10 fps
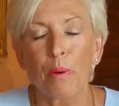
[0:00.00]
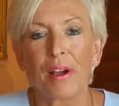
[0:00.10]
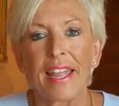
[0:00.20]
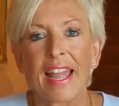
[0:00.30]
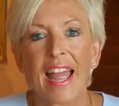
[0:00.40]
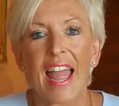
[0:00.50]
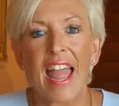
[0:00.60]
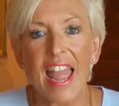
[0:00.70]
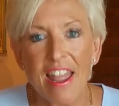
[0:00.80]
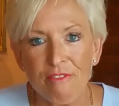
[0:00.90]
by
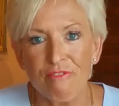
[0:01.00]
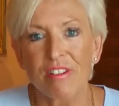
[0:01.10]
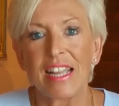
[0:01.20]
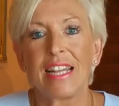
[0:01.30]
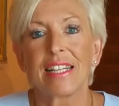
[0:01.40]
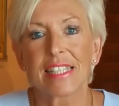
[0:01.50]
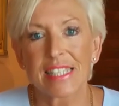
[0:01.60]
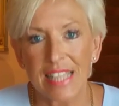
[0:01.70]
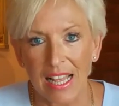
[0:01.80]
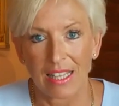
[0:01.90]
every
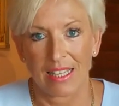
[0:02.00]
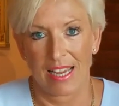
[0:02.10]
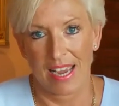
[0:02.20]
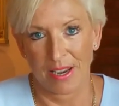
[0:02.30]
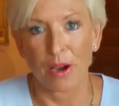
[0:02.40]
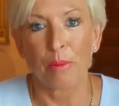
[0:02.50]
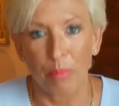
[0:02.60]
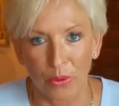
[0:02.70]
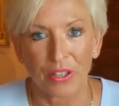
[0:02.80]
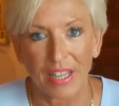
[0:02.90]
cell in our
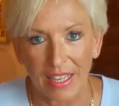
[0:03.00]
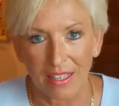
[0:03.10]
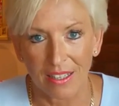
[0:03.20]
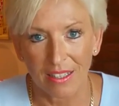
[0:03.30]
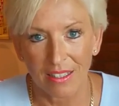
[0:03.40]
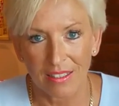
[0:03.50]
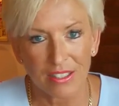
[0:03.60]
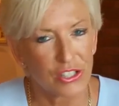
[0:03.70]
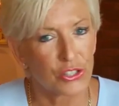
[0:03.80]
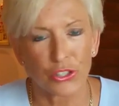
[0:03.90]
body.
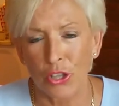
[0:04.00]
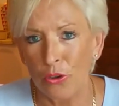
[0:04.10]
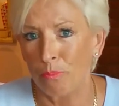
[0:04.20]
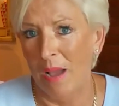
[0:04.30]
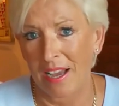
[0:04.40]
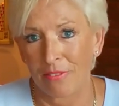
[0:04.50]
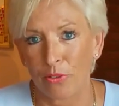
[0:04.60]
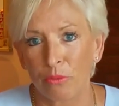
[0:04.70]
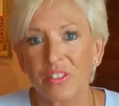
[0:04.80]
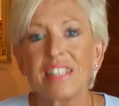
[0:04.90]
This is so
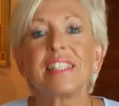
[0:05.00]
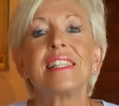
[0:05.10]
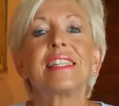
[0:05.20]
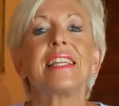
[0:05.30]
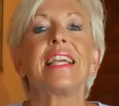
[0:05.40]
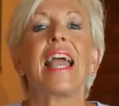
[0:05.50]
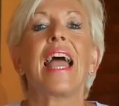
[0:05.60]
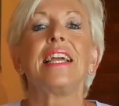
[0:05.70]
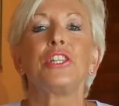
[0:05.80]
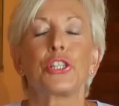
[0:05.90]
powerful. This is the
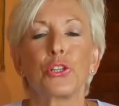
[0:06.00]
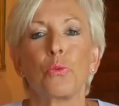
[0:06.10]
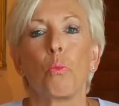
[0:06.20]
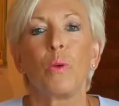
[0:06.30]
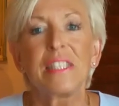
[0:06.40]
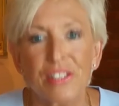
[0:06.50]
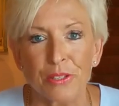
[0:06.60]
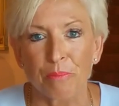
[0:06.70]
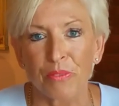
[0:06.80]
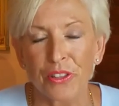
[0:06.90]
ancient
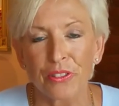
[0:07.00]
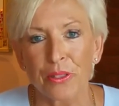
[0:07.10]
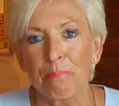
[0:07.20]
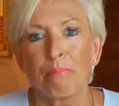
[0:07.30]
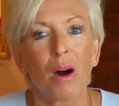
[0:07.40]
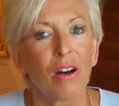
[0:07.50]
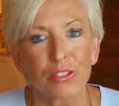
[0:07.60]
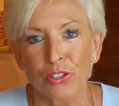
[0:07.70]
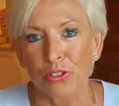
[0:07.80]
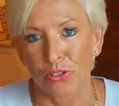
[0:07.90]
wisdom that the
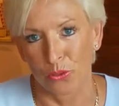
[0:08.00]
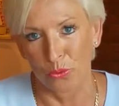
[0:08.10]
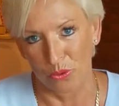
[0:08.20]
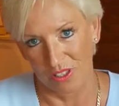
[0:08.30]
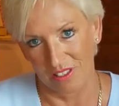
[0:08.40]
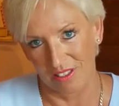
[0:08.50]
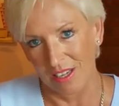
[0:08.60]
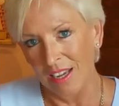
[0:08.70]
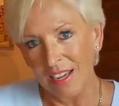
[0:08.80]
masters taught us.